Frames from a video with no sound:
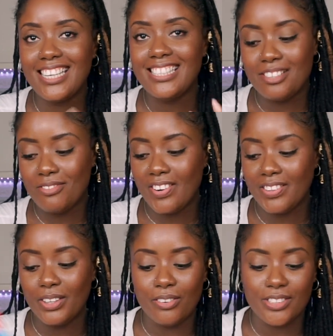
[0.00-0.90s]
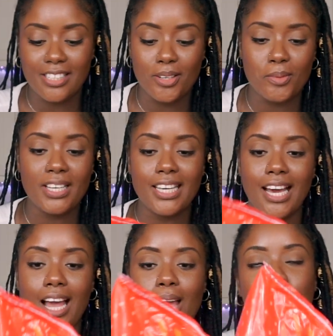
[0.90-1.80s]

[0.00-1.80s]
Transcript: eat it very often. But yeah, I